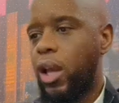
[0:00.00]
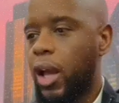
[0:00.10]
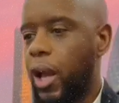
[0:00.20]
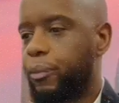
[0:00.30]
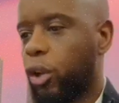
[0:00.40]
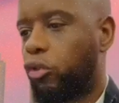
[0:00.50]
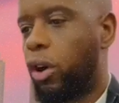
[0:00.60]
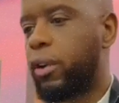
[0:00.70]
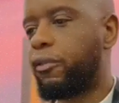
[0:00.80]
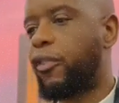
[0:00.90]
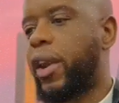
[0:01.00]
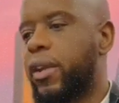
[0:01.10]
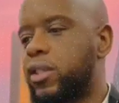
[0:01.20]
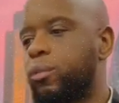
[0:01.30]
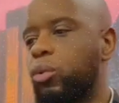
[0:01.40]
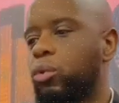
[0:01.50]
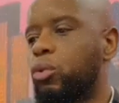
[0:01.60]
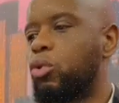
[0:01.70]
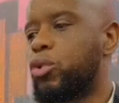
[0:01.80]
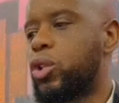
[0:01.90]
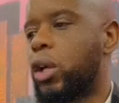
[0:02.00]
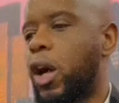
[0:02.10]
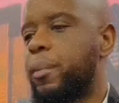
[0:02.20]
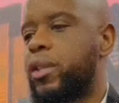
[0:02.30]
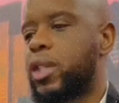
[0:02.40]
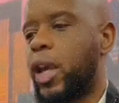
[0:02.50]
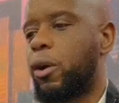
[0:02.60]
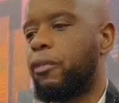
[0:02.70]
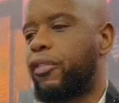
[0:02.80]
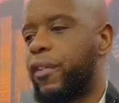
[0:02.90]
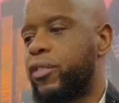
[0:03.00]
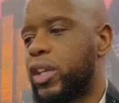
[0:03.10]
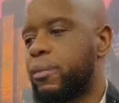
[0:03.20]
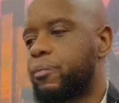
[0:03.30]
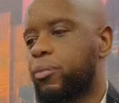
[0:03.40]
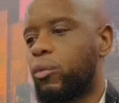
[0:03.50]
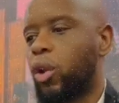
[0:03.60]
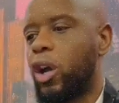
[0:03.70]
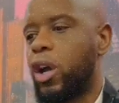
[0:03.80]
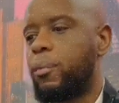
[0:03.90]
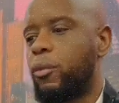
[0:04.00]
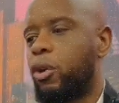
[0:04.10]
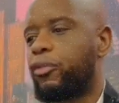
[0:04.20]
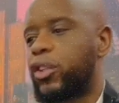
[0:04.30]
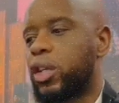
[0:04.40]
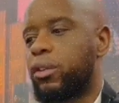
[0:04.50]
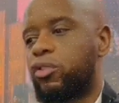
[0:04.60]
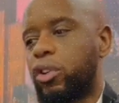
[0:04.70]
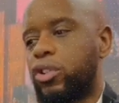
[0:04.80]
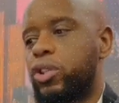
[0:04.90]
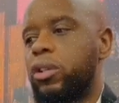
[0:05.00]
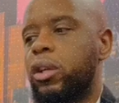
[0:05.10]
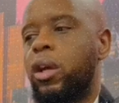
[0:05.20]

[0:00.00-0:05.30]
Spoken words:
The grant financing will also come in to help funding of the construction,